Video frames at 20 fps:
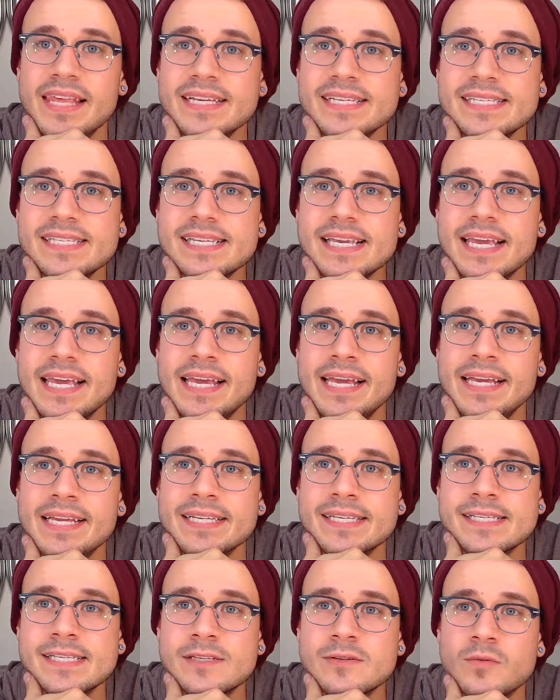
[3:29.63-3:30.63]
this
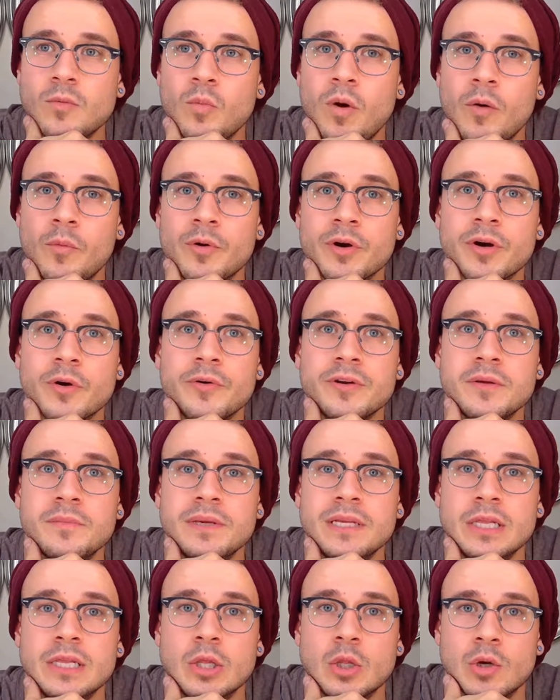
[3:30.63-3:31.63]
is what we're going
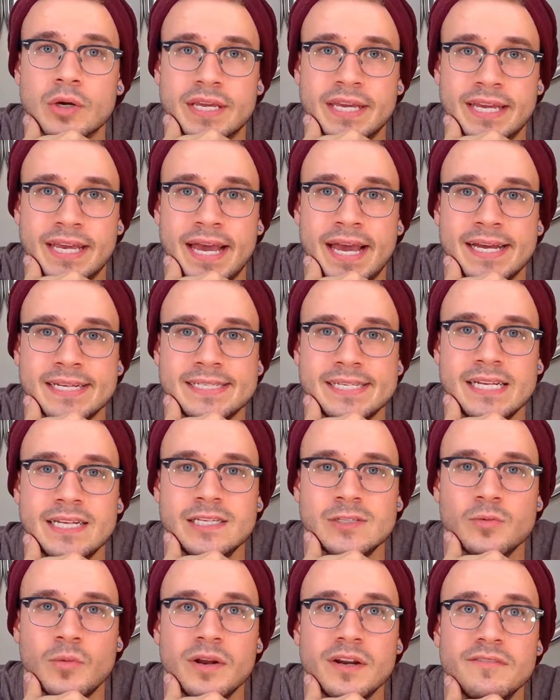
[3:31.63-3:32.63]
to be looking at.
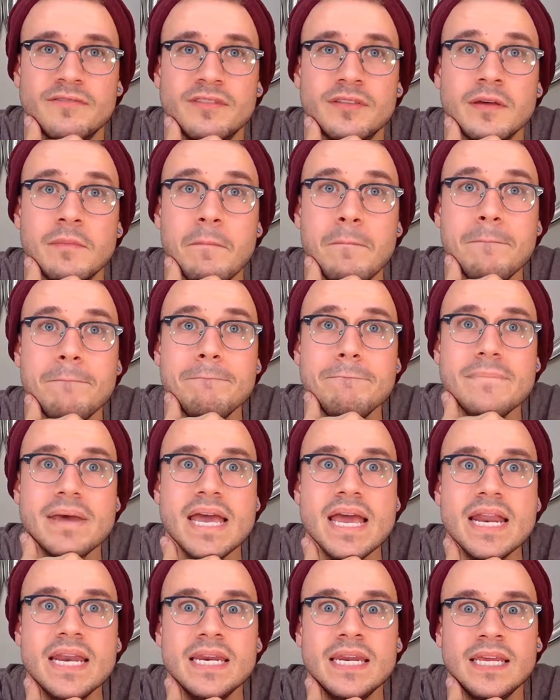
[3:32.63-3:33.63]
It is one of the
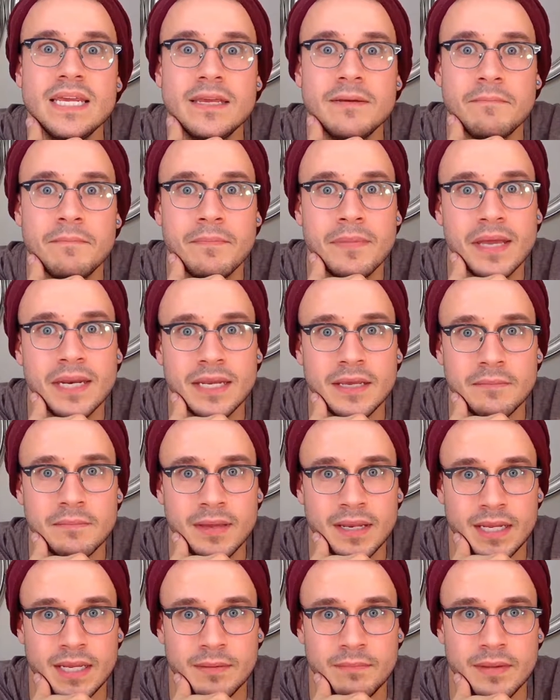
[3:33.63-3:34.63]
many
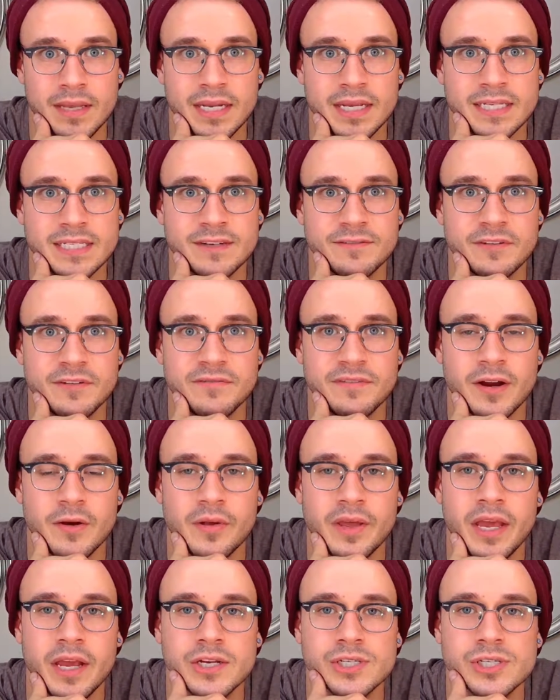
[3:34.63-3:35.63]
different
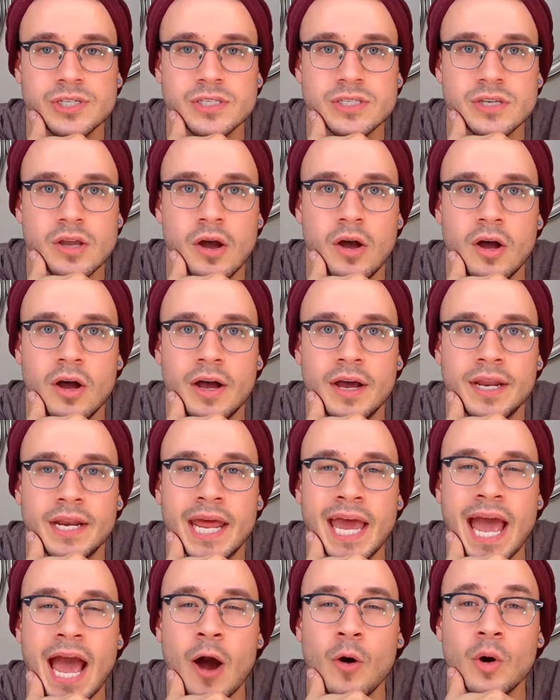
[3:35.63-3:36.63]
variations
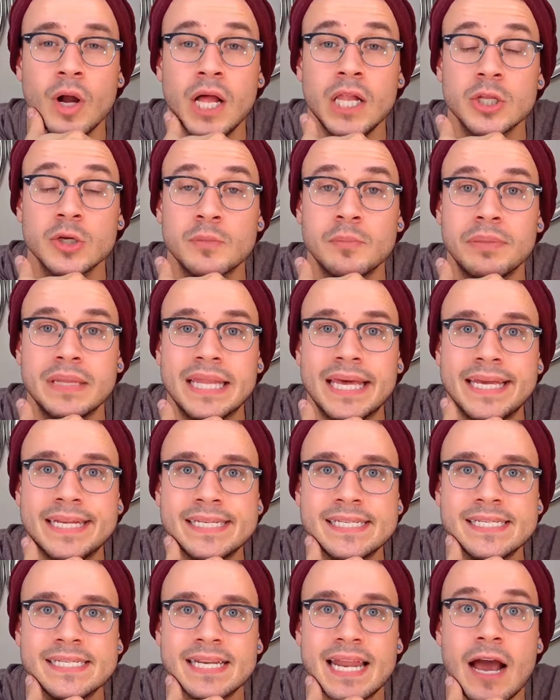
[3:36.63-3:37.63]
on how color
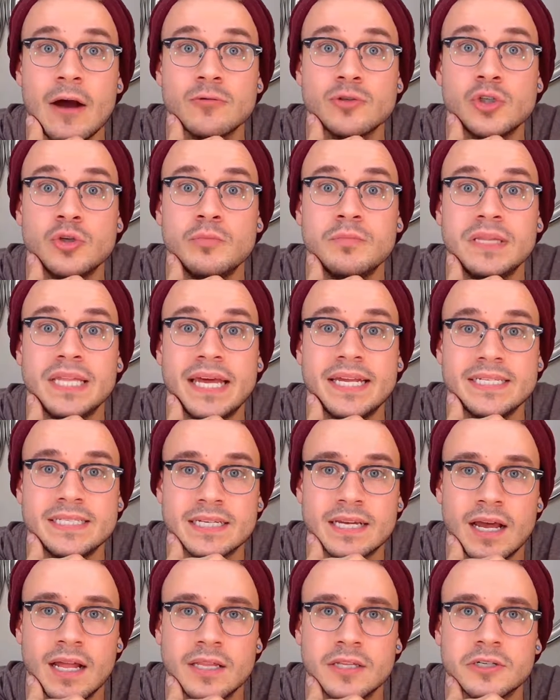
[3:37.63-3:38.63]
blend and how to
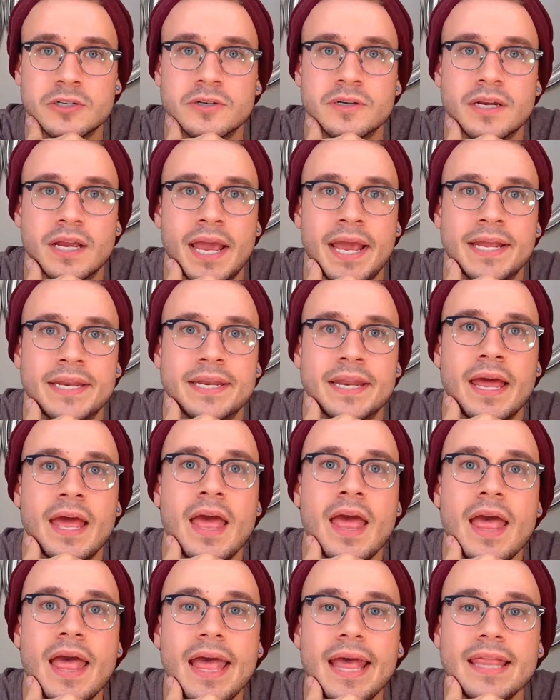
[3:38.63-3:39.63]
blend color and
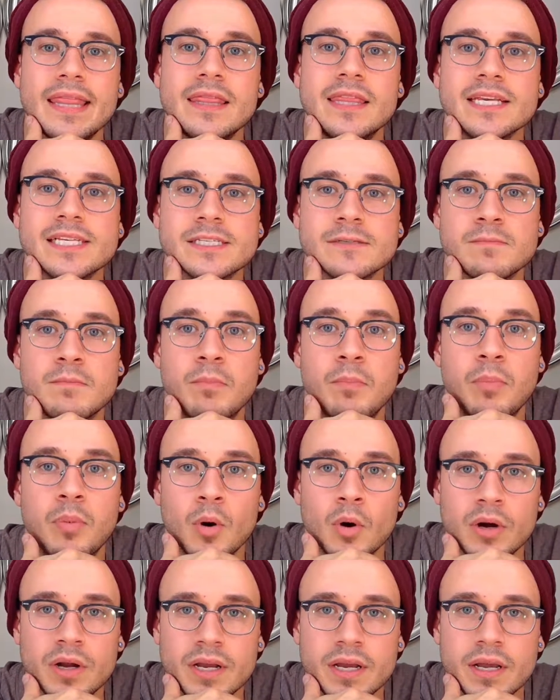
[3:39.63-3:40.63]
this
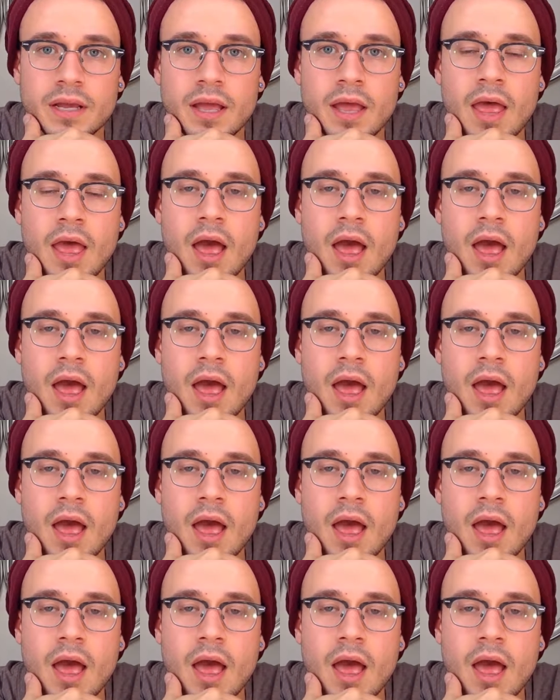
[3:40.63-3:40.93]
book,